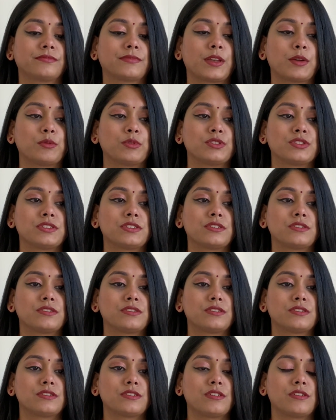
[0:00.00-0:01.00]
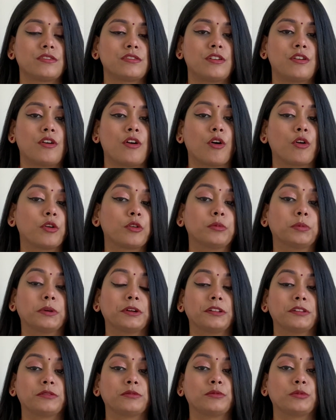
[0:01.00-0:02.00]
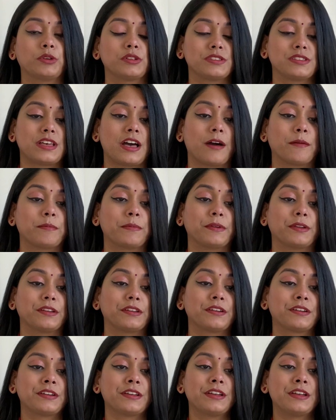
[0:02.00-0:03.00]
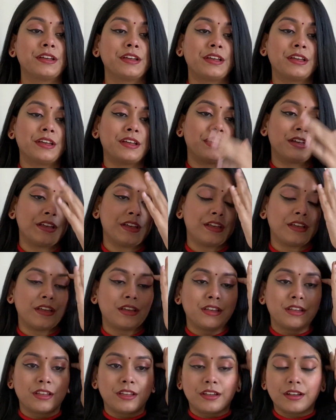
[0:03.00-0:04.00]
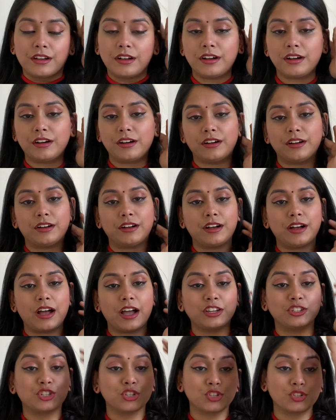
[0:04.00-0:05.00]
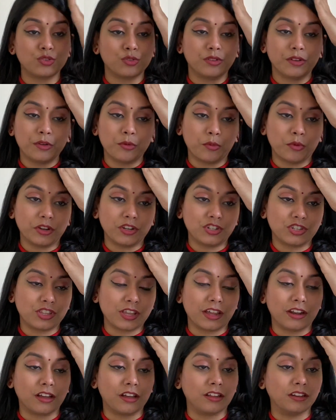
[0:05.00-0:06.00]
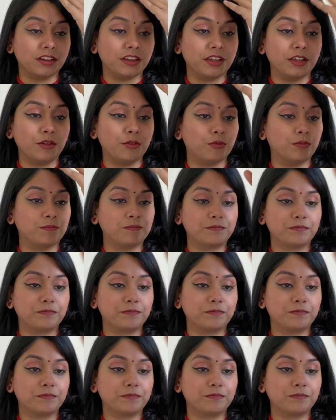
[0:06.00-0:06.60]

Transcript: was horrible what's happened. I just only wish that Ali